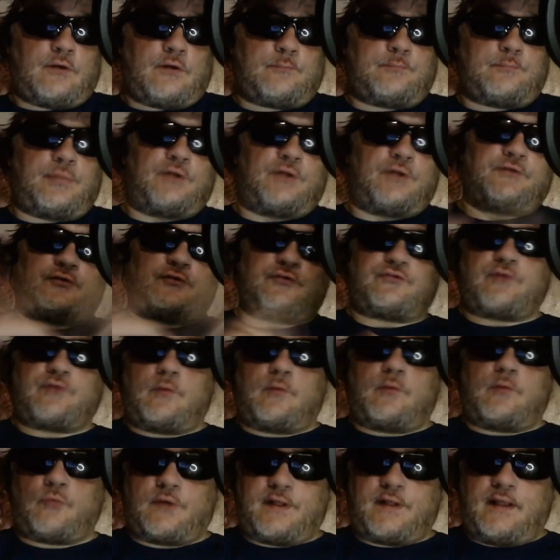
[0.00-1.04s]
but to
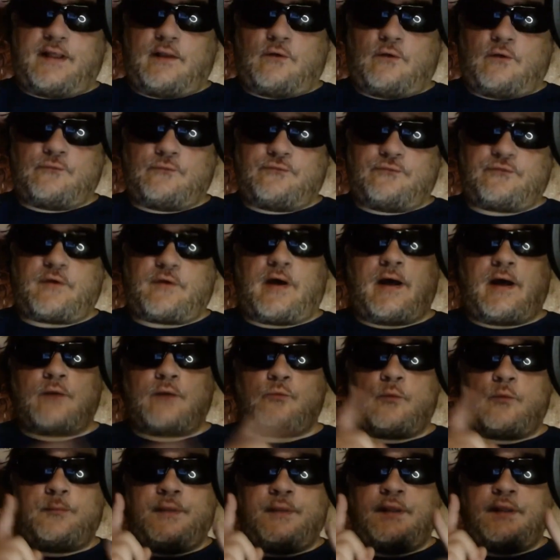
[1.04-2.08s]
someone else, I
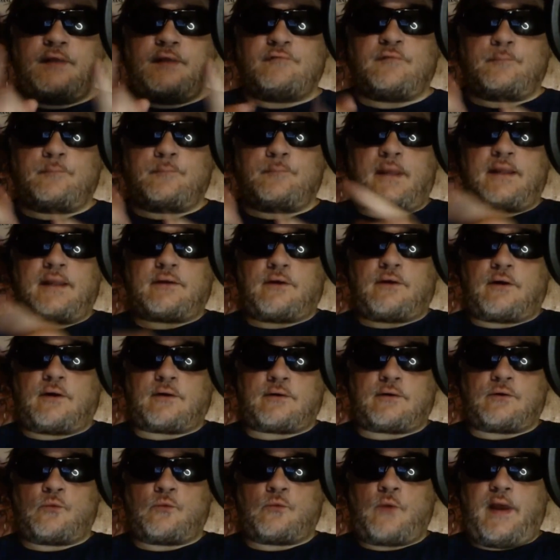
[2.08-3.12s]
will be giving my
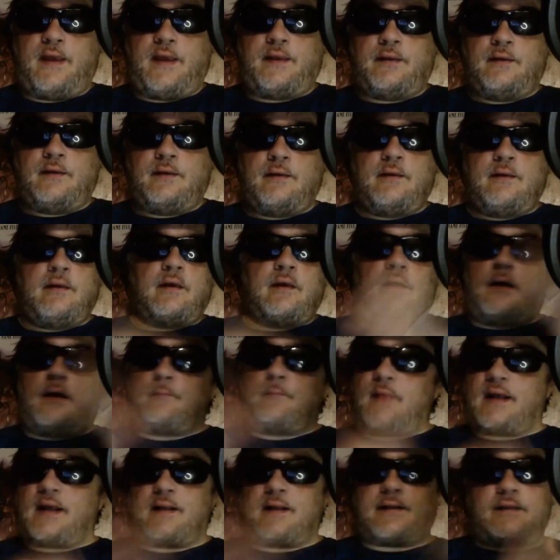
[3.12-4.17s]
car away.
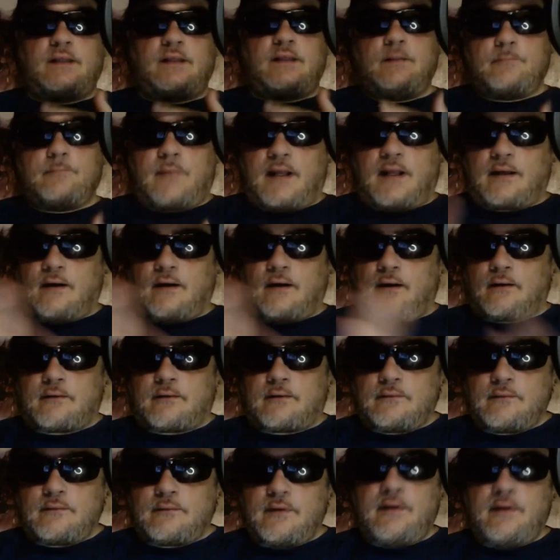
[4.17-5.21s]
I'm not going to keep my
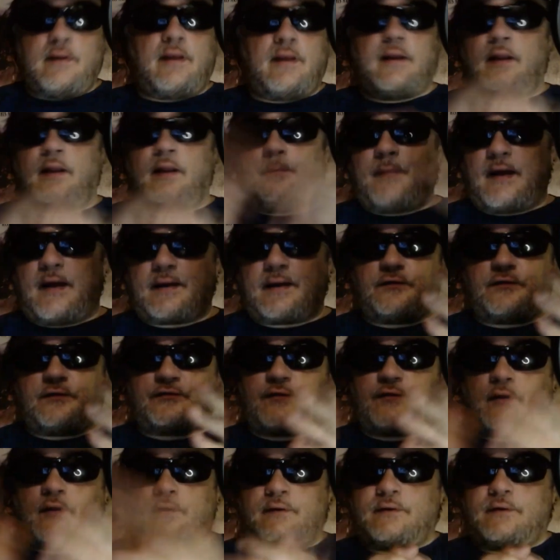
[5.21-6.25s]
car, and I'm not going to
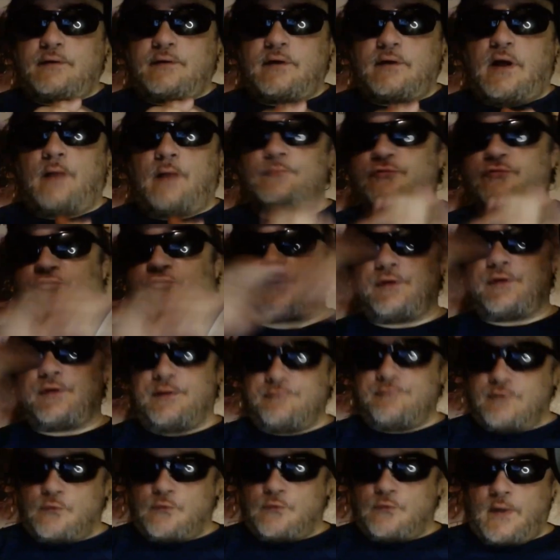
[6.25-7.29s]
sell it. I'm just going to
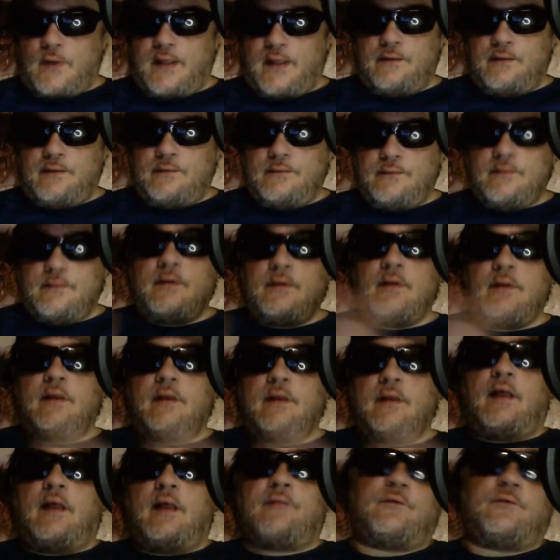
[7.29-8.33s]
give it away.
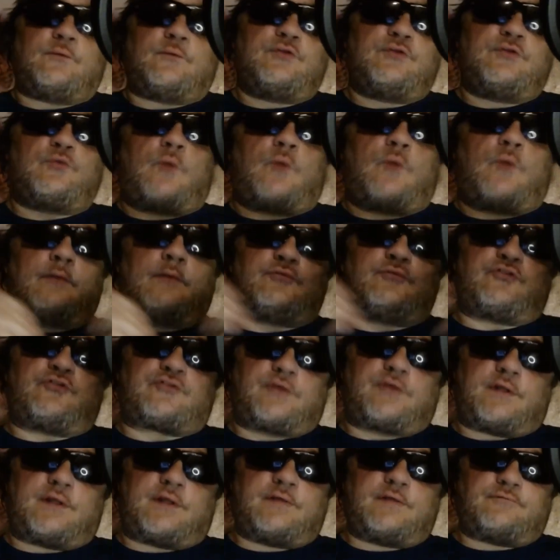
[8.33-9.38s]
And the reason why I'm just
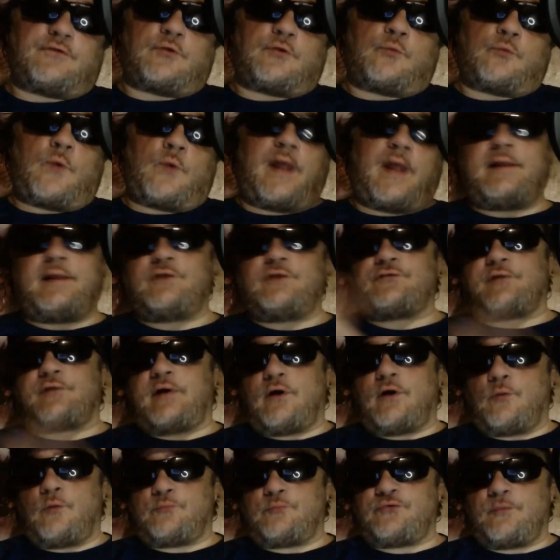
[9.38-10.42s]
going to give it away is to
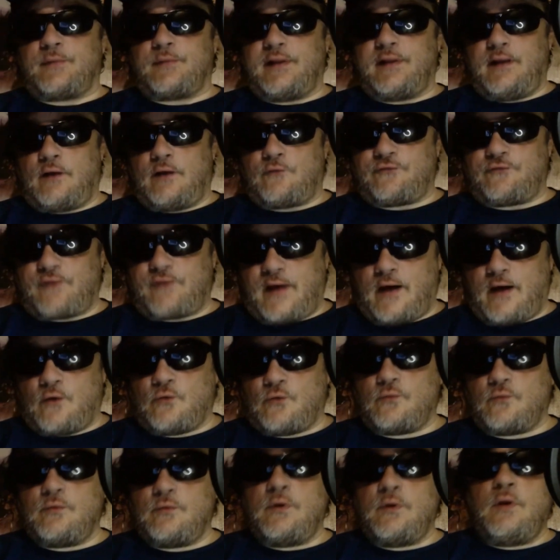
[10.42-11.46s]
help somebody else out.